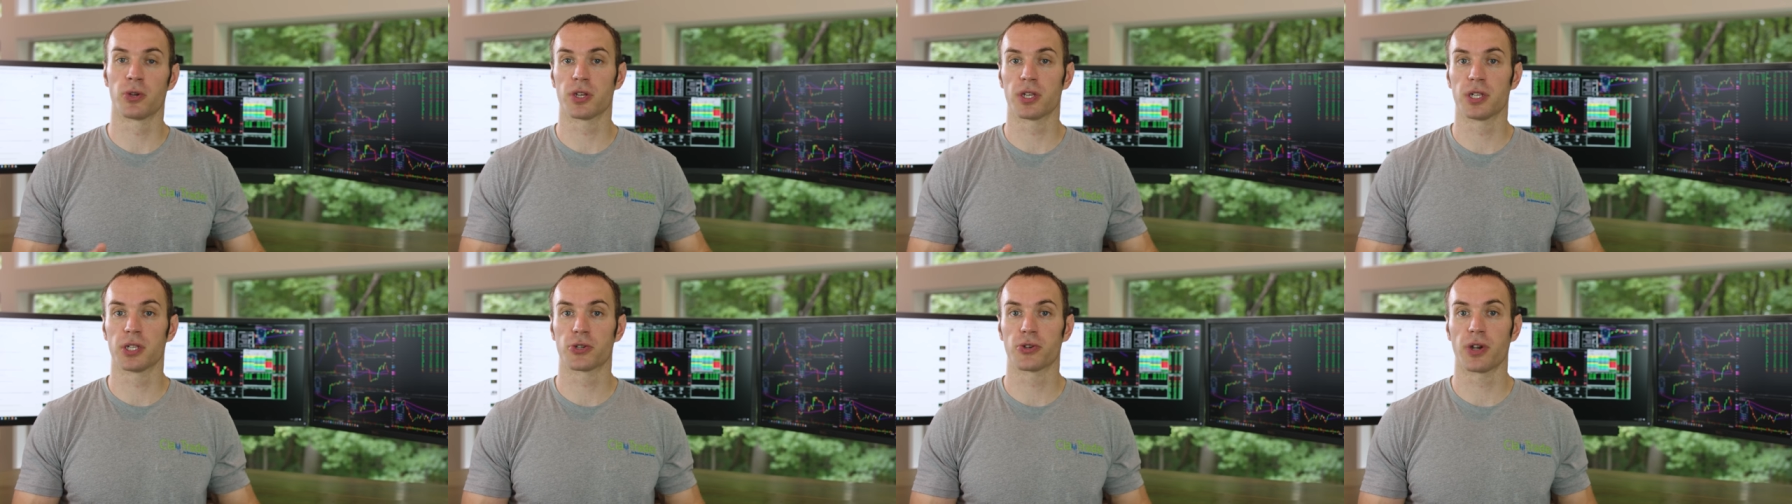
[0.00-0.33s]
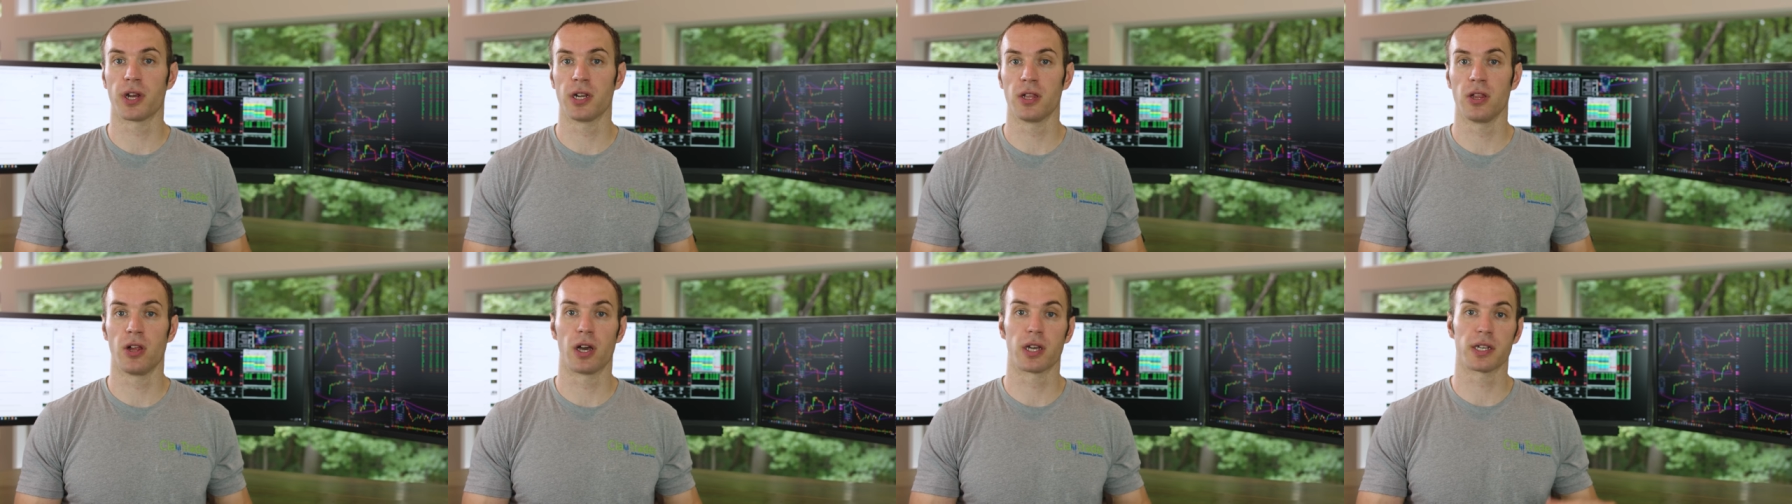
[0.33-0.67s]
you can
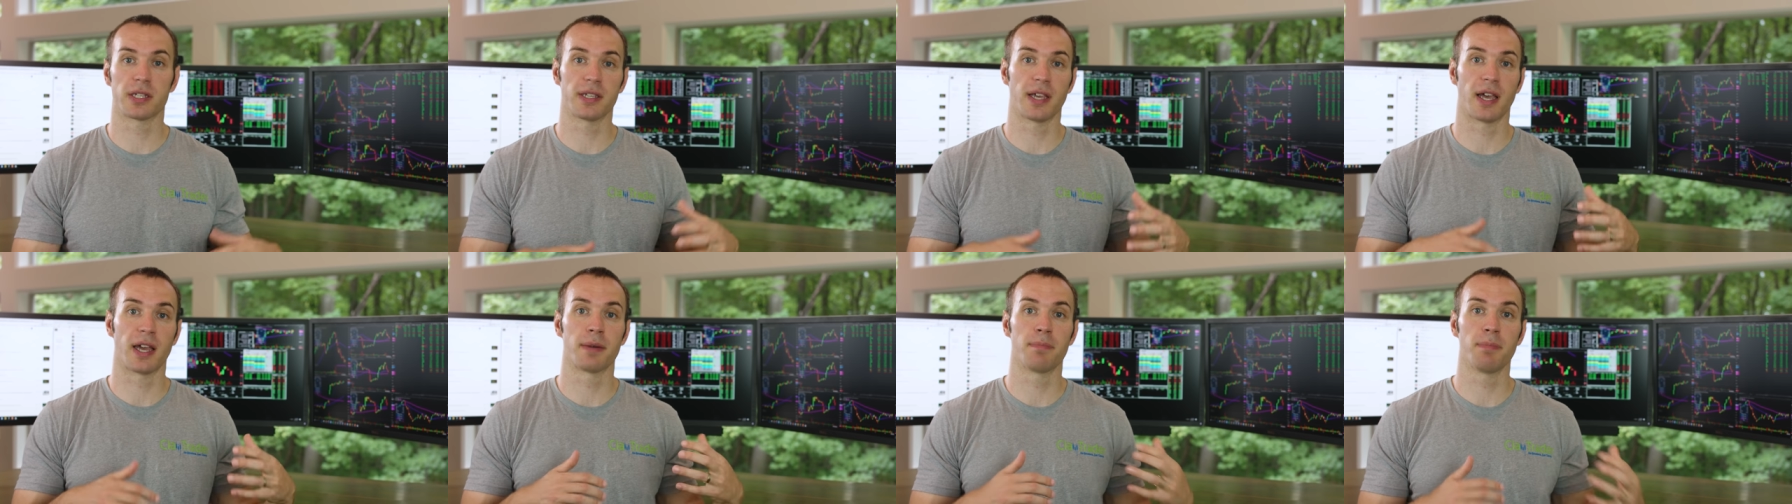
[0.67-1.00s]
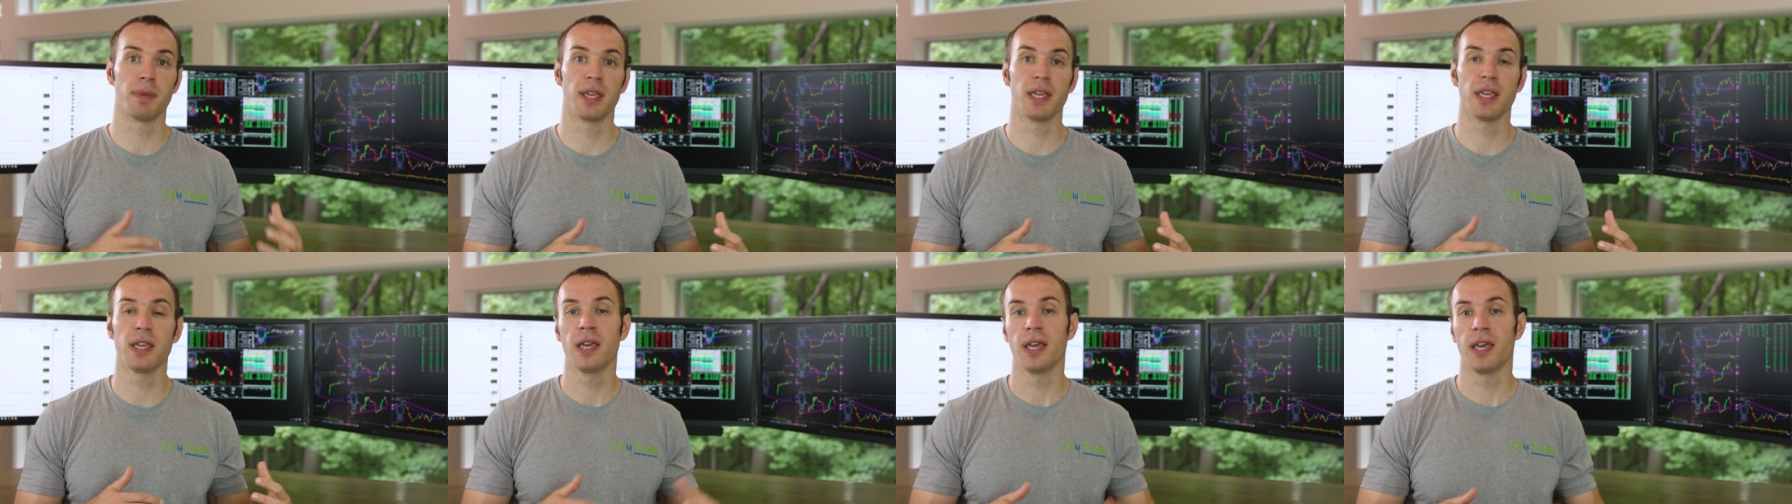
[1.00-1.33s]
trade alongside
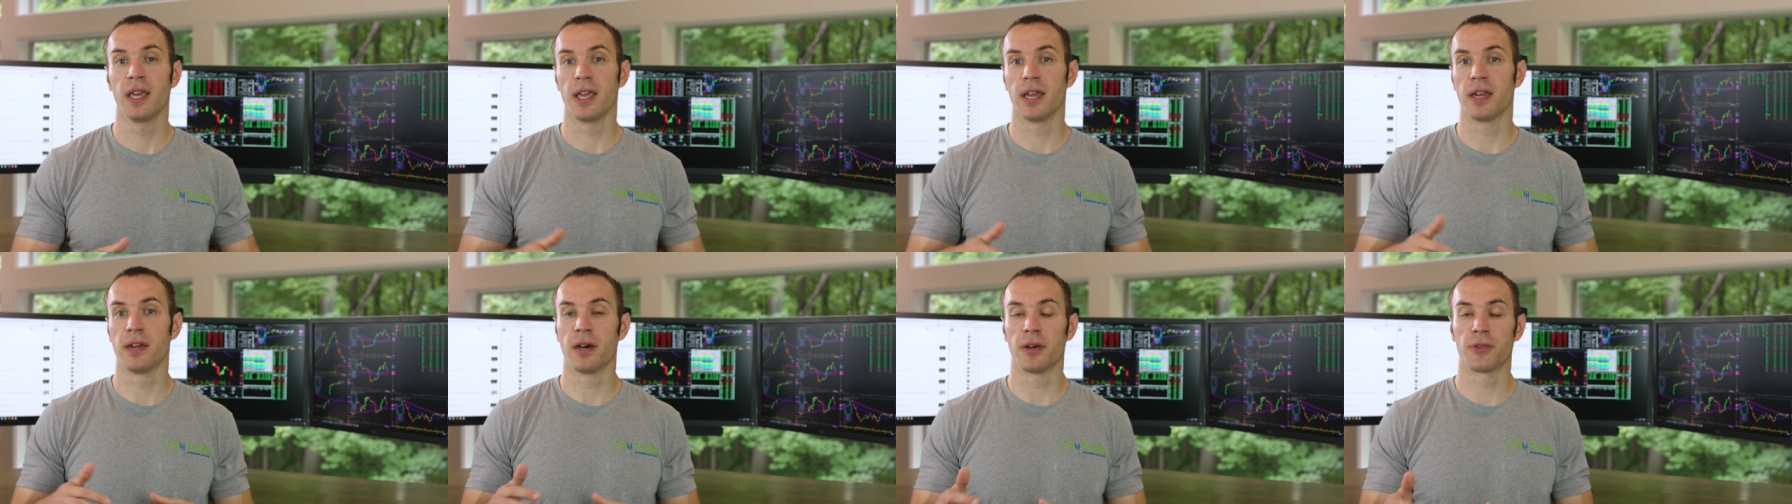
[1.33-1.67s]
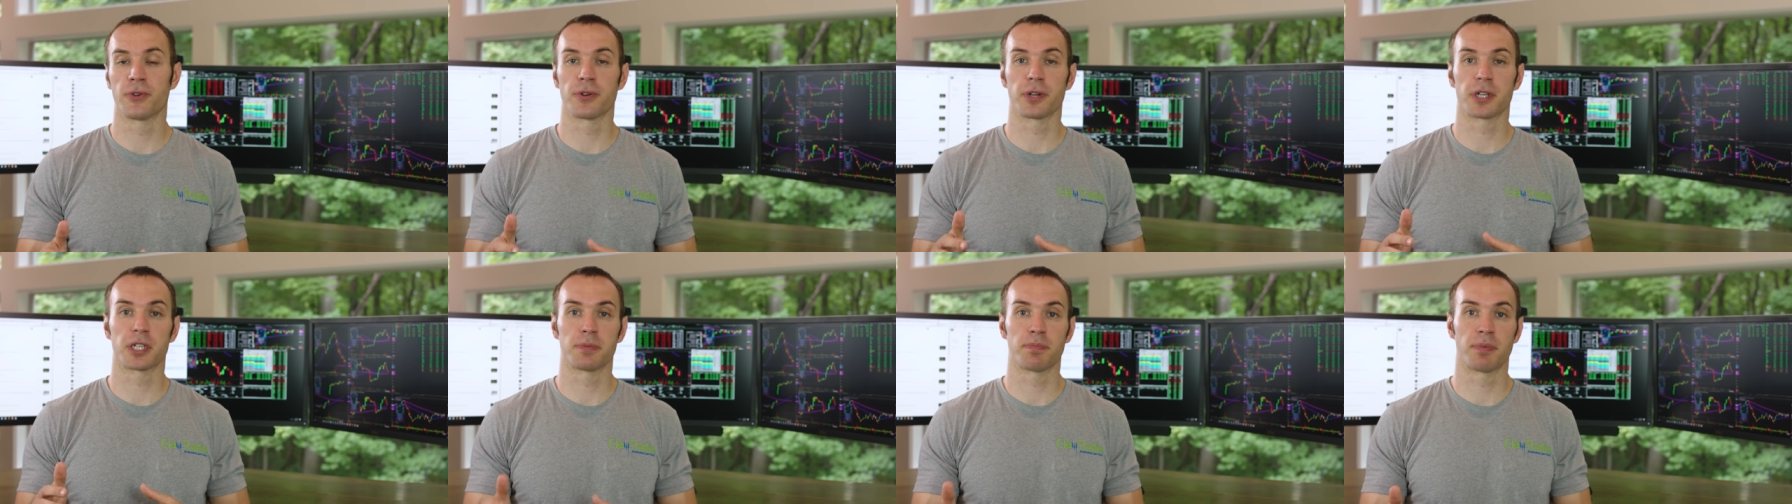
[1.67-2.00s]
me and
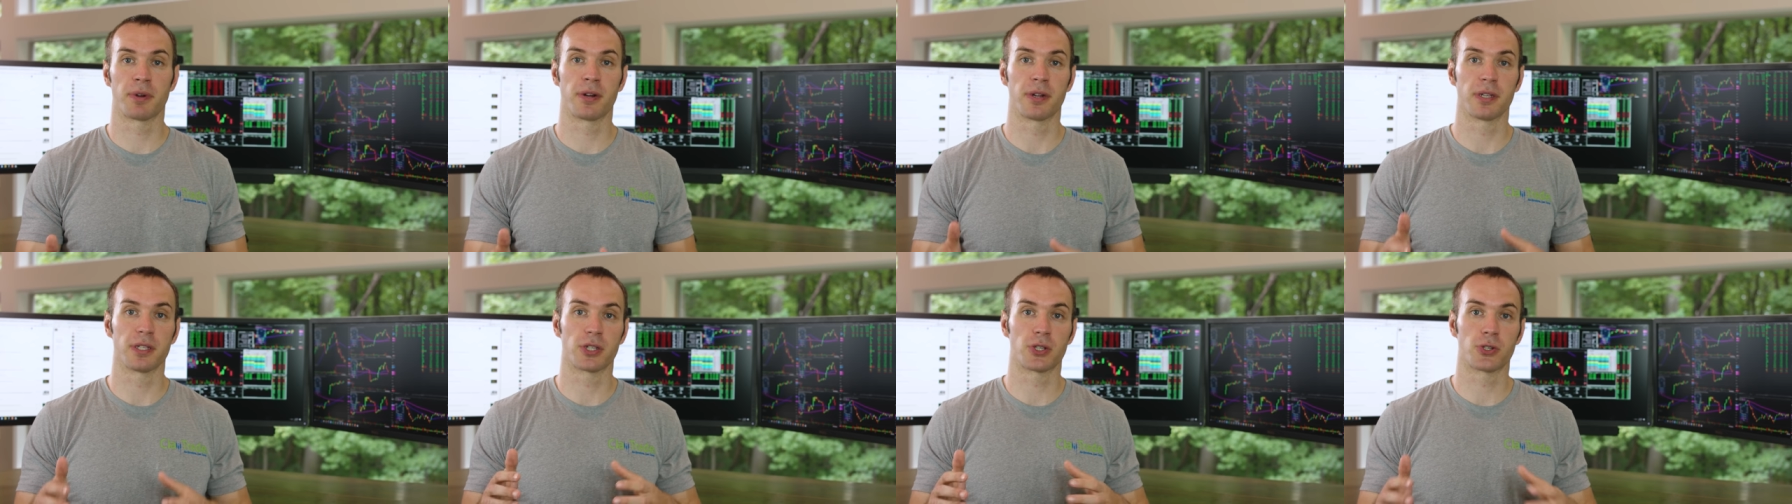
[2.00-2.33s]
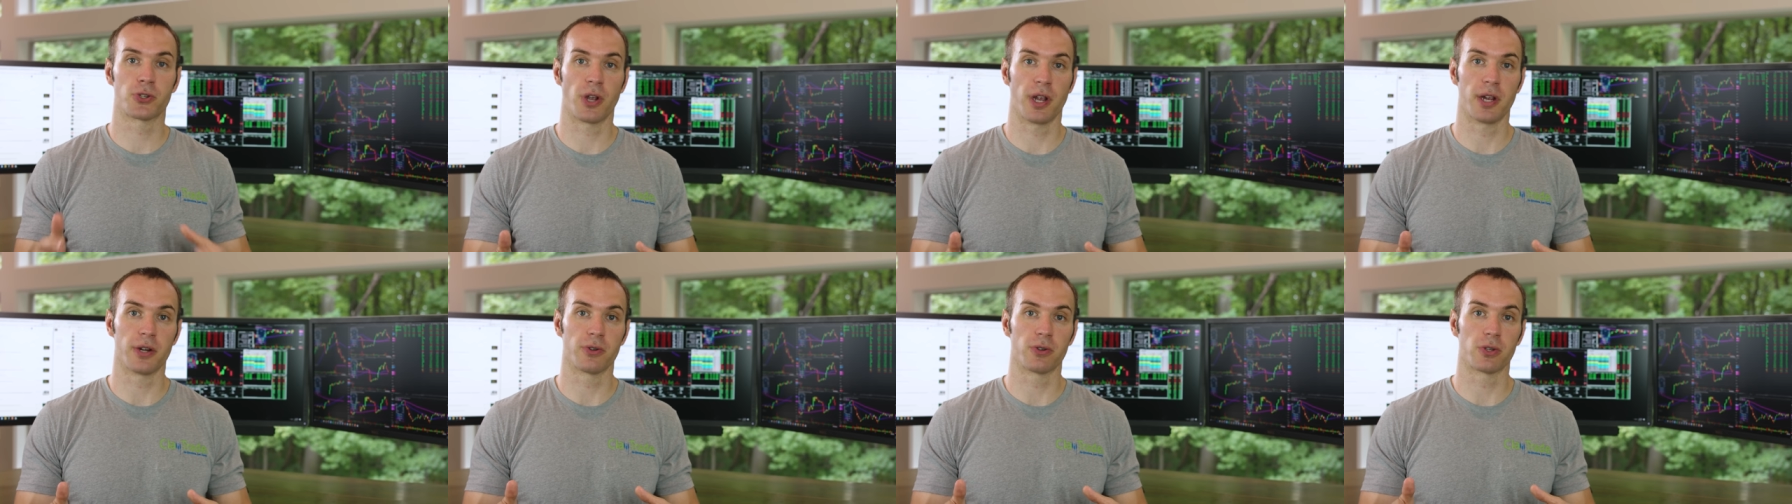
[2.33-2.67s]
other experienced
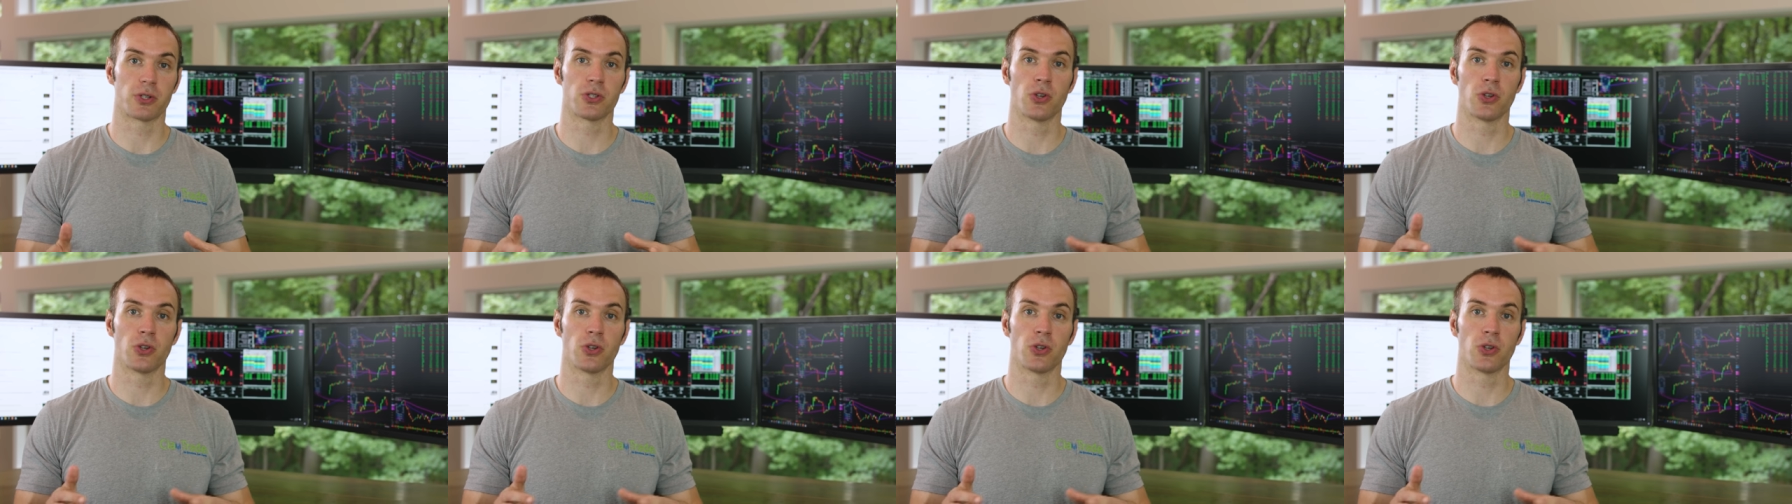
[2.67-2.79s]
traders.